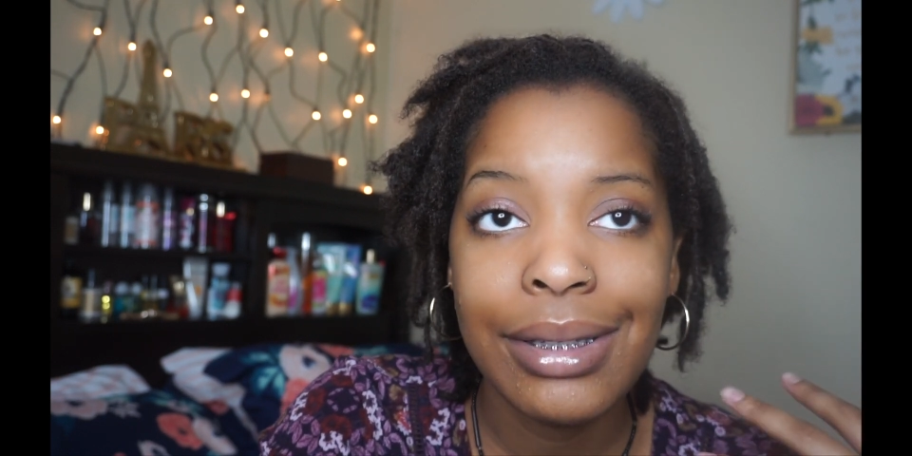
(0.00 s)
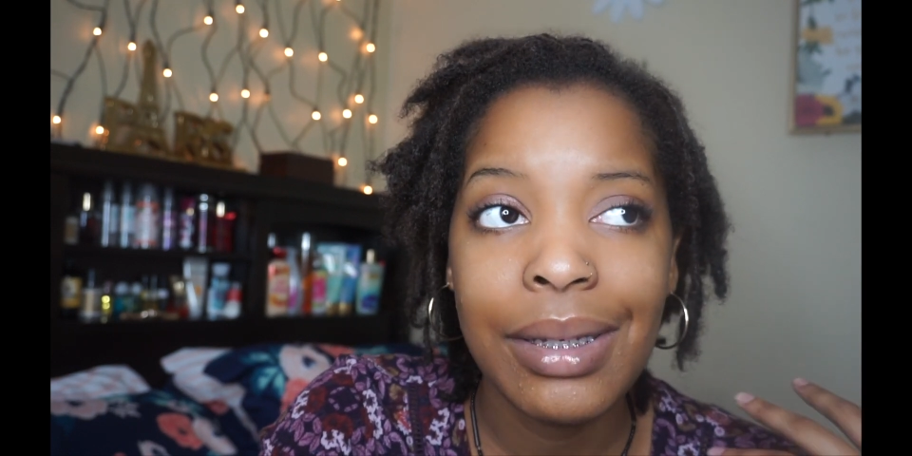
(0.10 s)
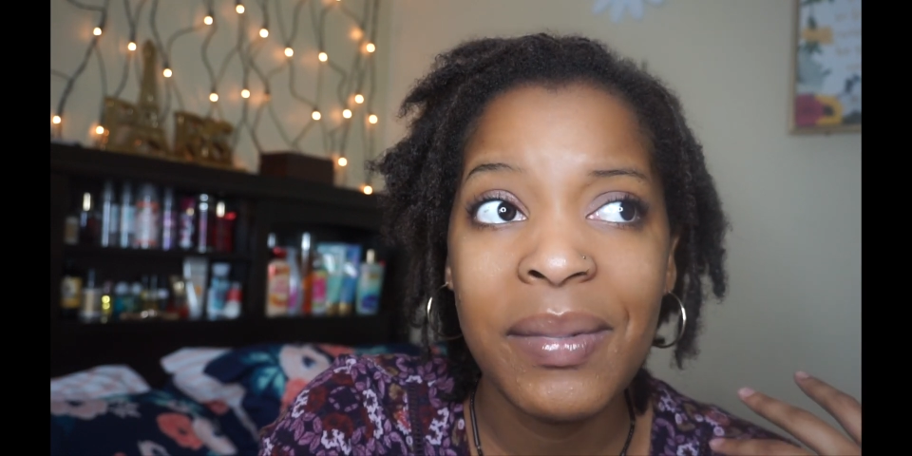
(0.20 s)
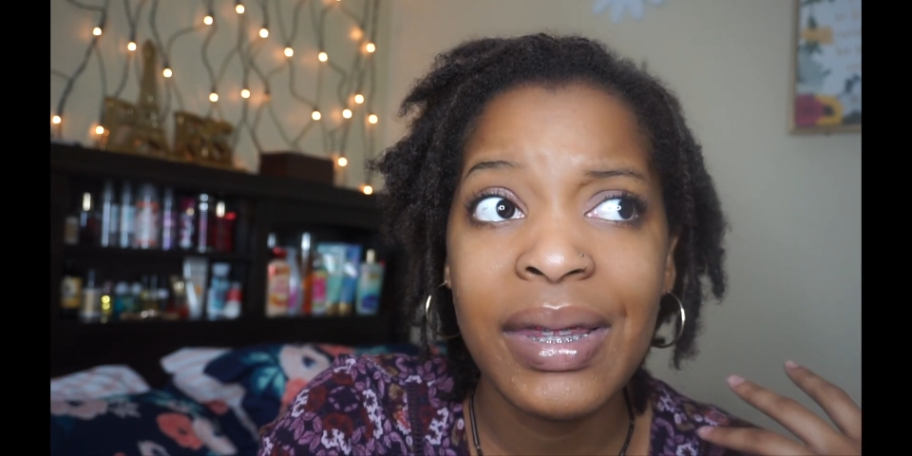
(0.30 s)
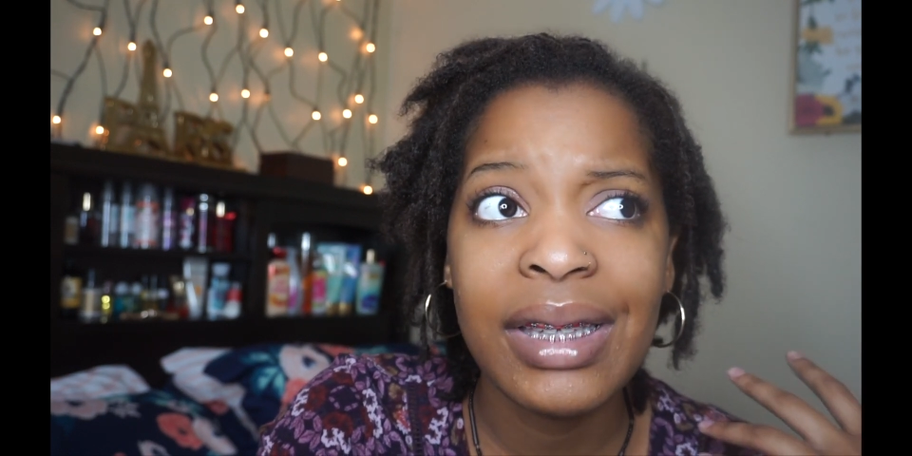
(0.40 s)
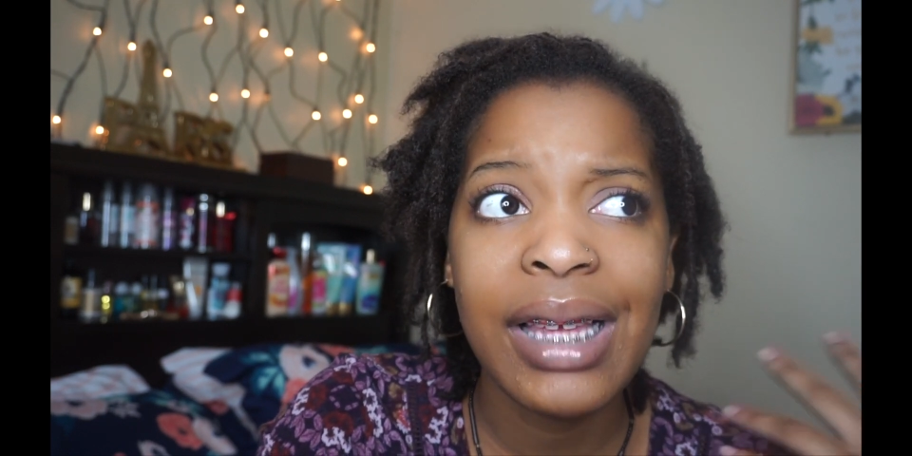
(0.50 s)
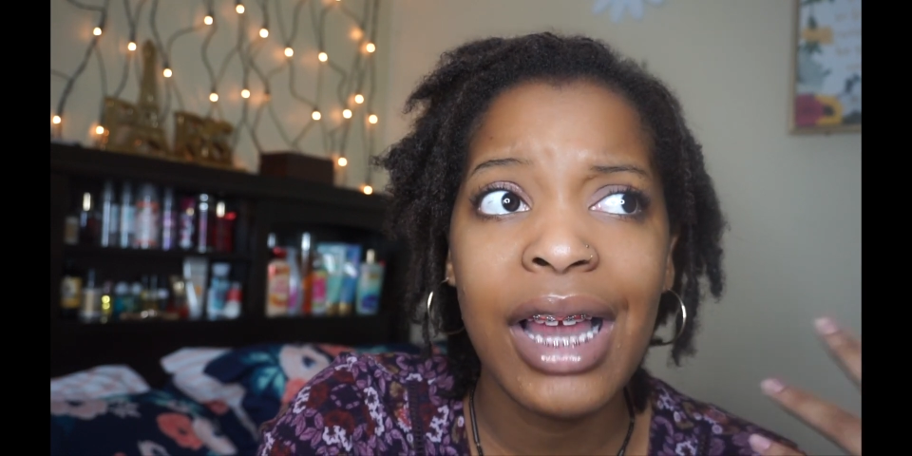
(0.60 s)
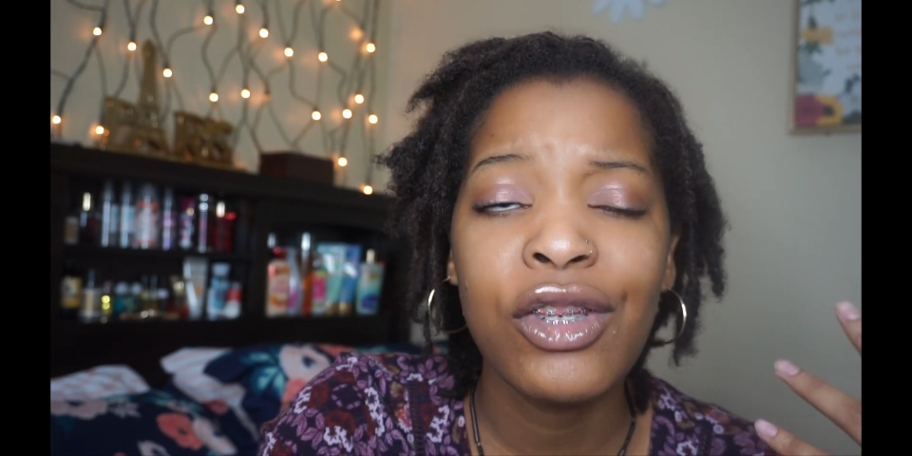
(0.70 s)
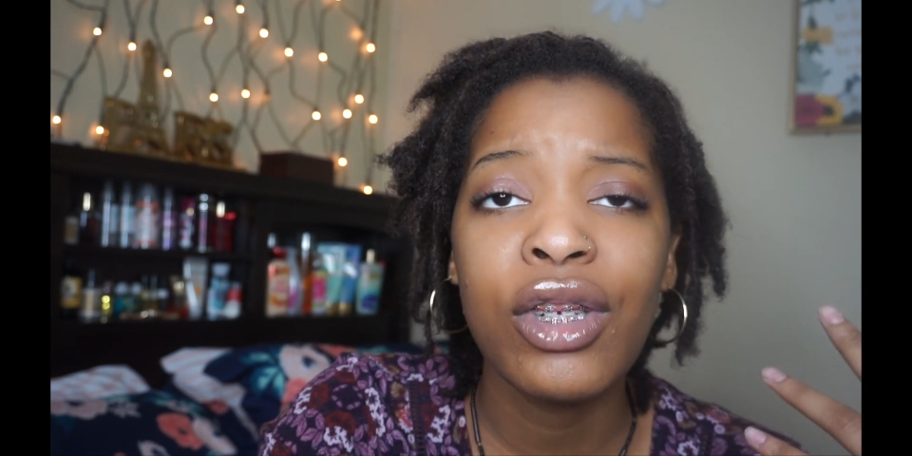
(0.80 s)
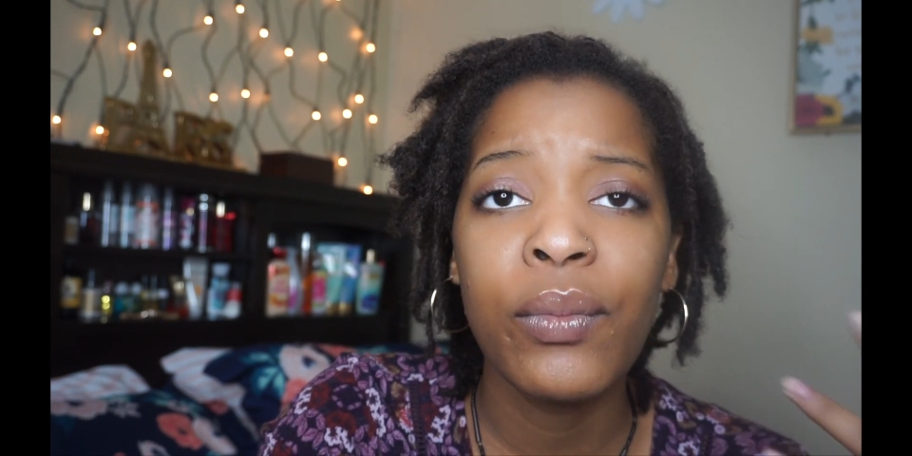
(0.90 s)
It's something that's
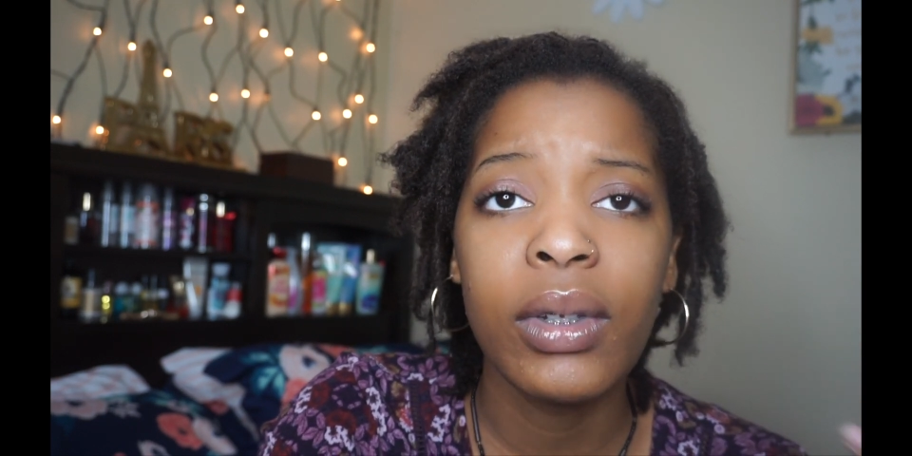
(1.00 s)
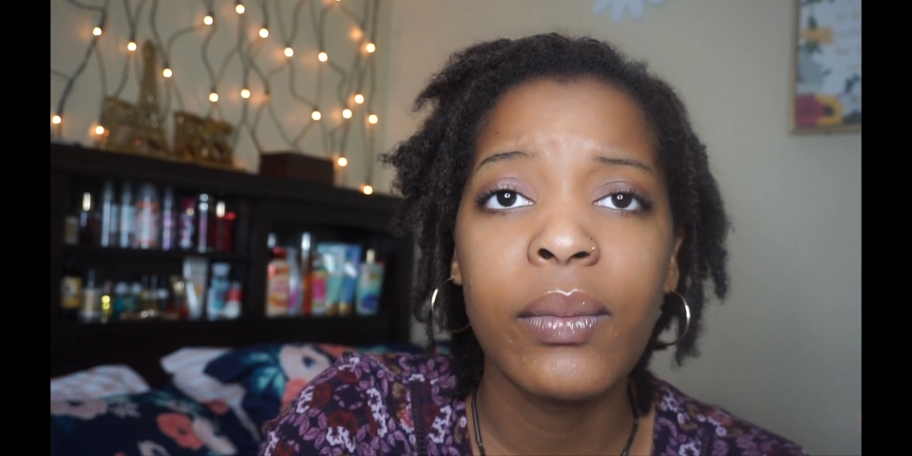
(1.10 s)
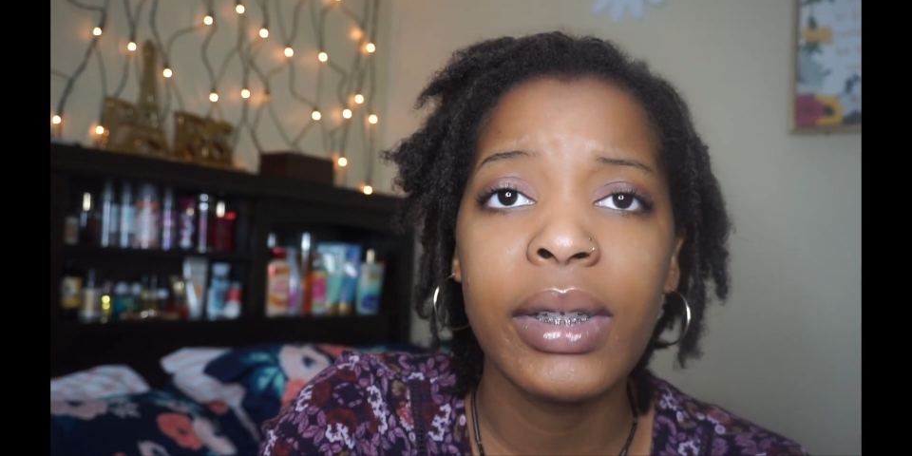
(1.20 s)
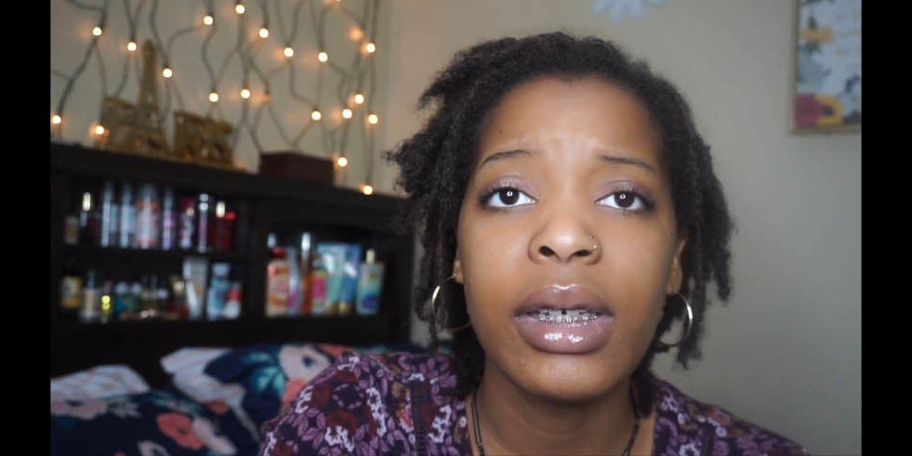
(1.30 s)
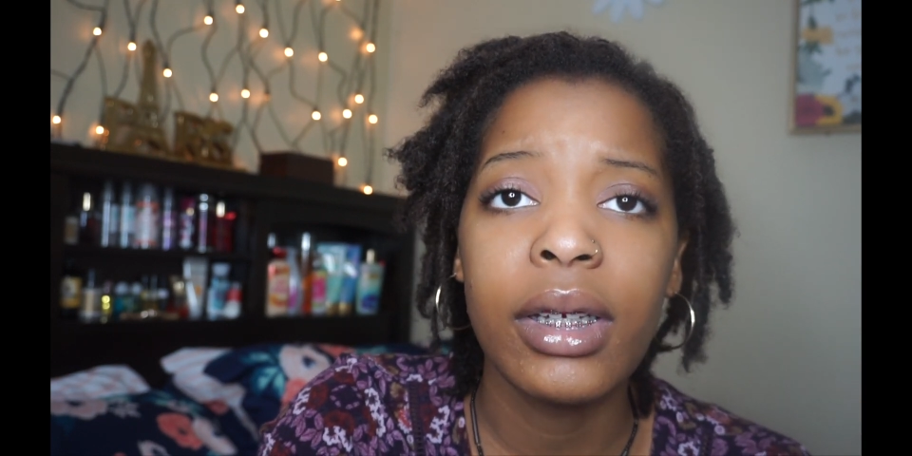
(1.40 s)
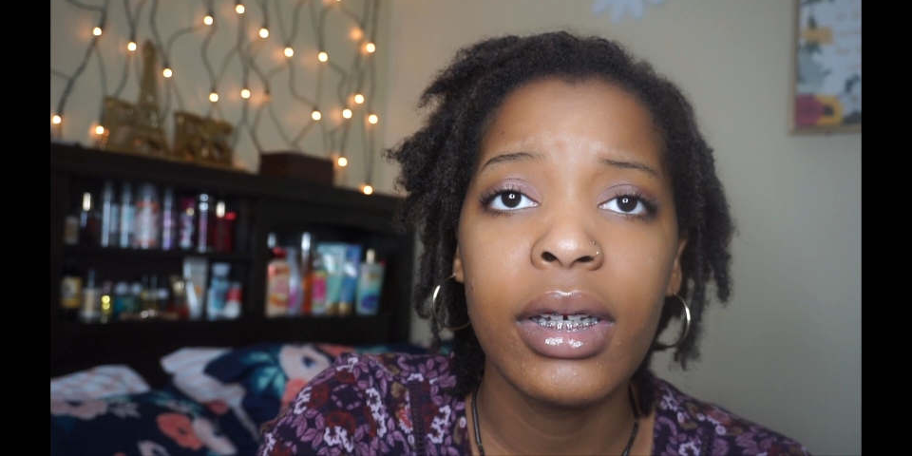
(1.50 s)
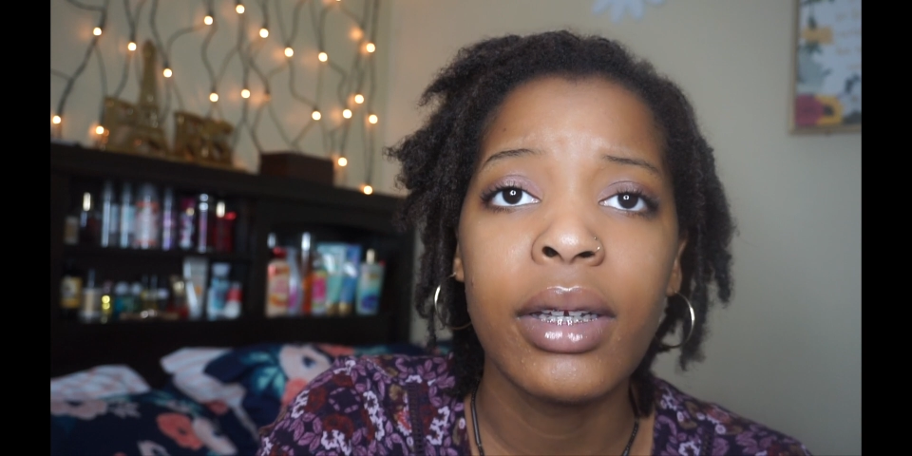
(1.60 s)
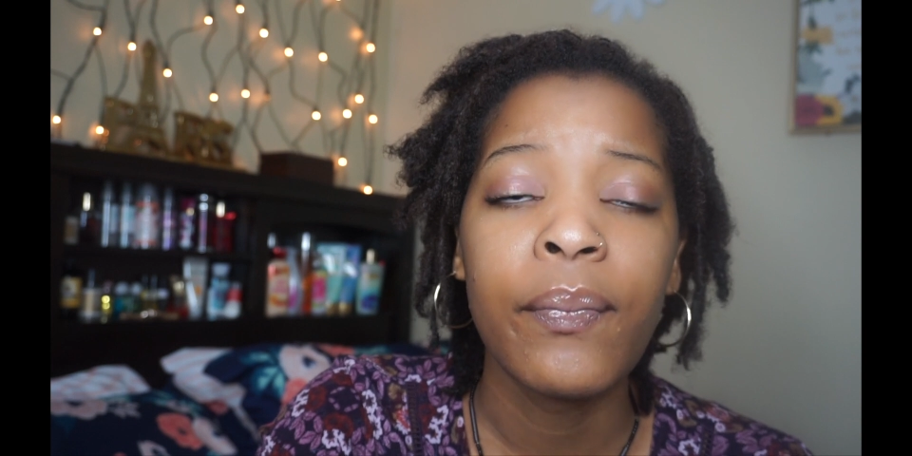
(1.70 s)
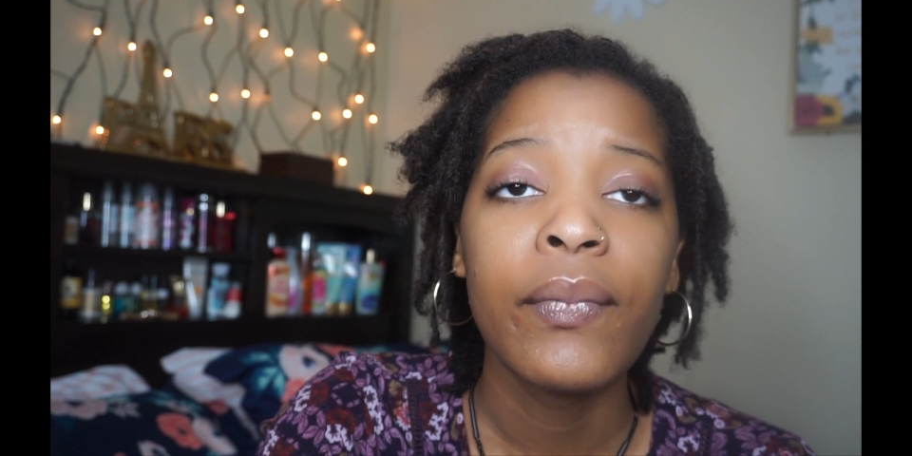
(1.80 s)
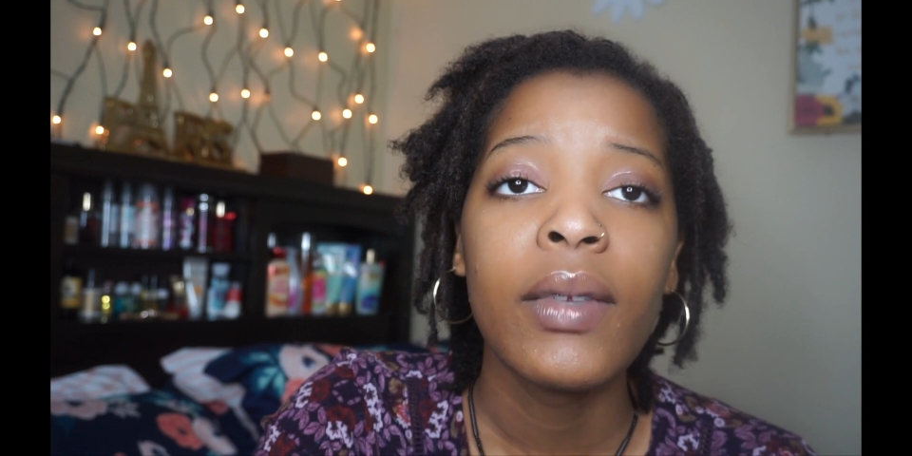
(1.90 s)
actually really, really good.